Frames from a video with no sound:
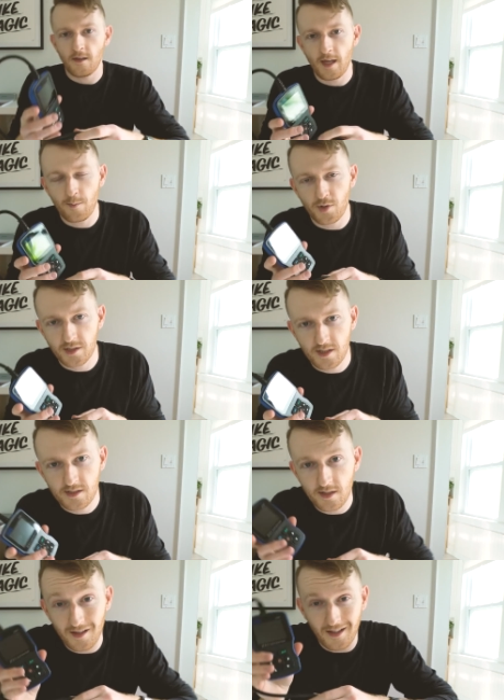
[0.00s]
That brings
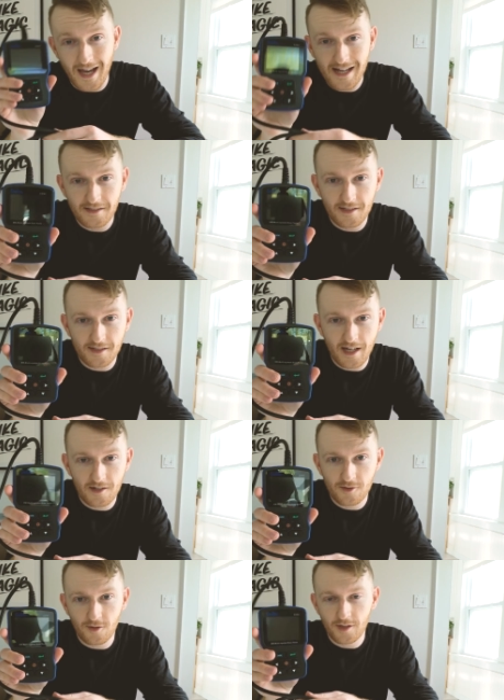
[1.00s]
us to the last
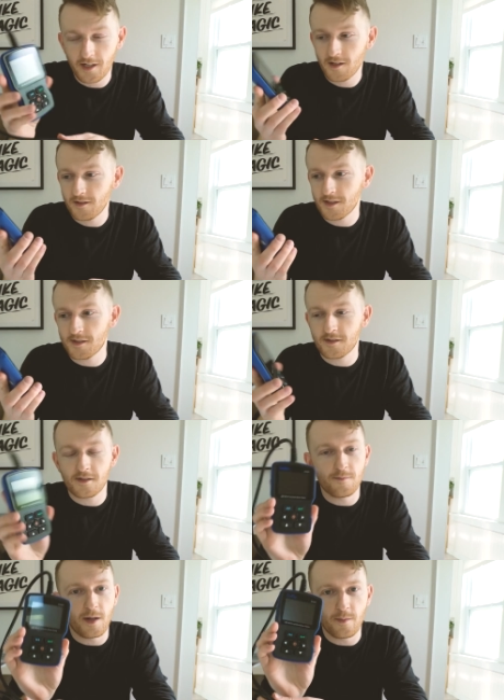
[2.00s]
scan tool here. This
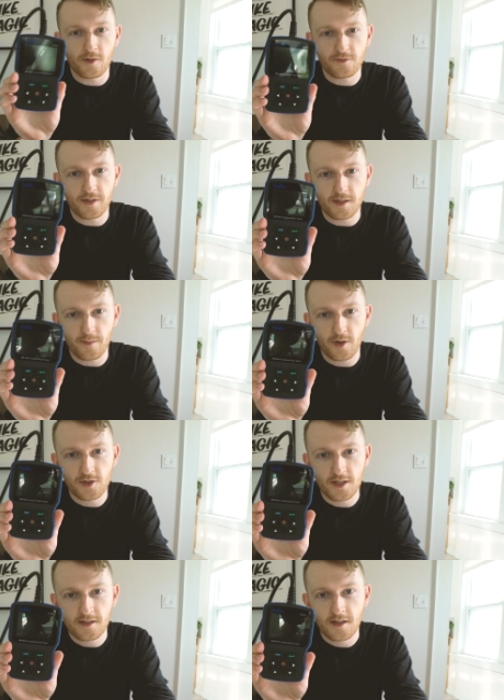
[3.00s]
is my most recent
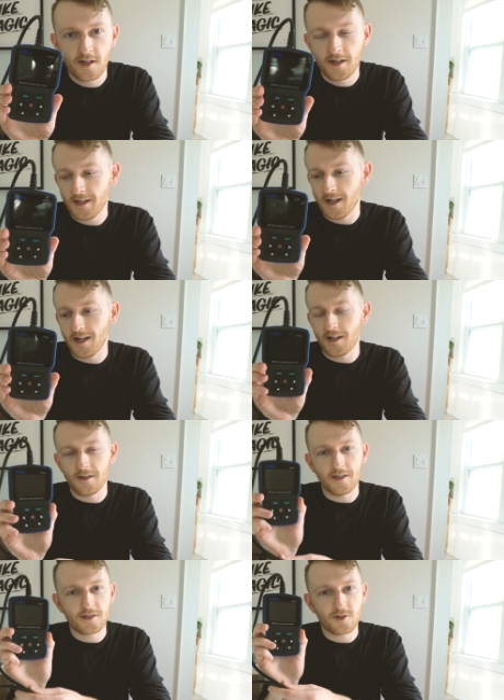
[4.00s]
purchase.
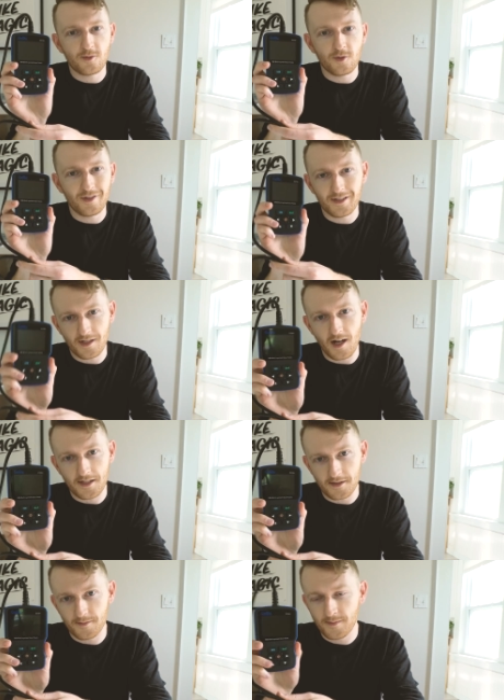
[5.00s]
Uh, this tool is
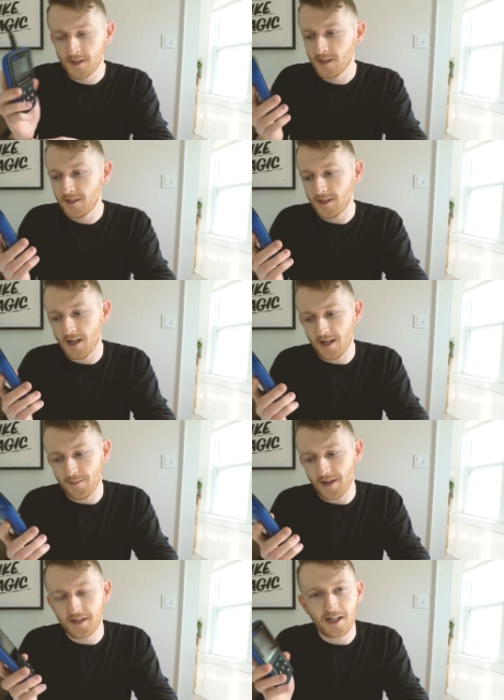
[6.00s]
awesome.
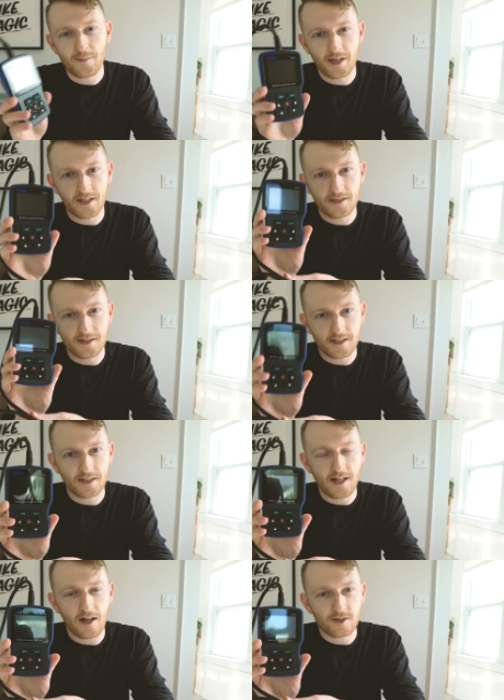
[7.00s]
Um, I think I paid
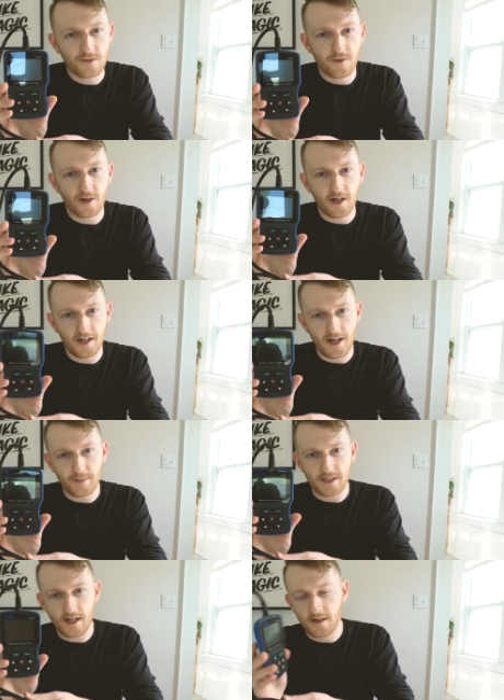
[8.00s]
$60 for it on
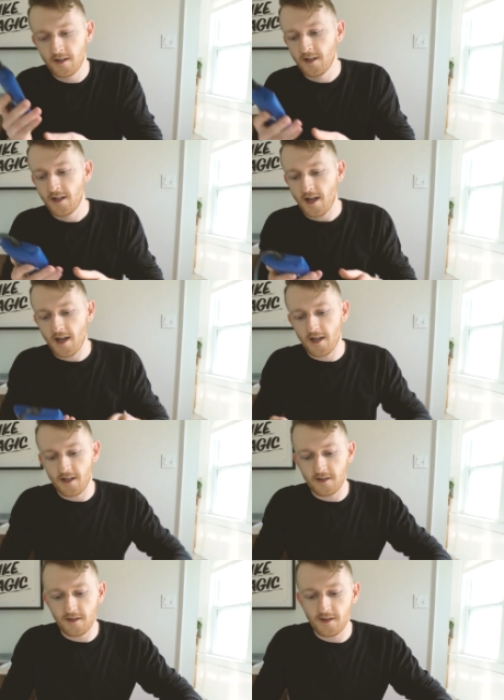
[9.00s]
Amazon,
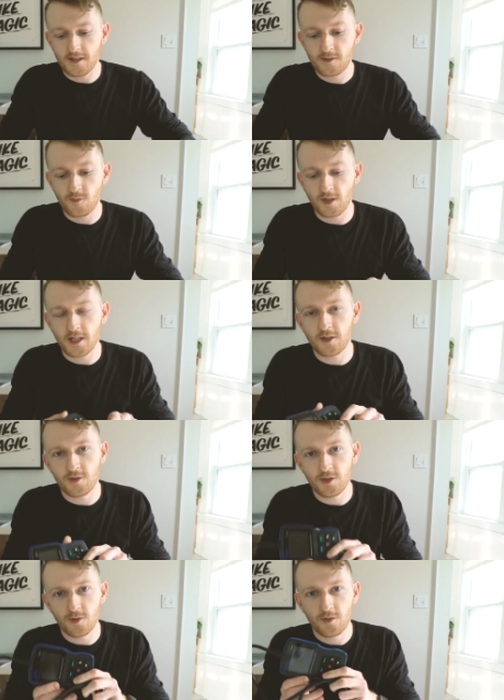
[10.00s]
and this will let you
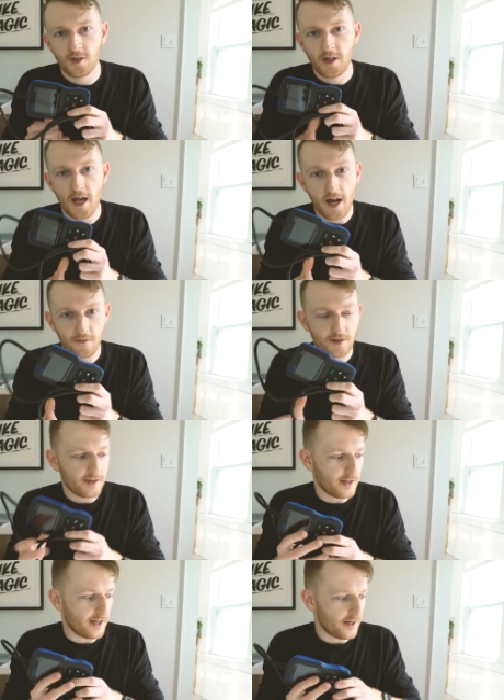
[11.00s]
do
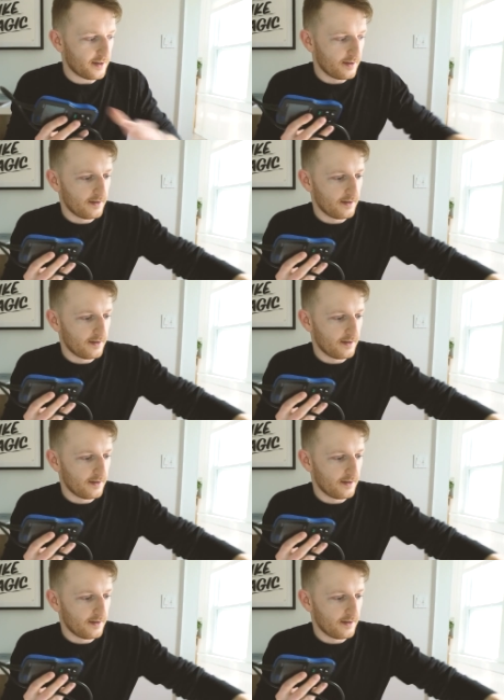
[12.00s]
everything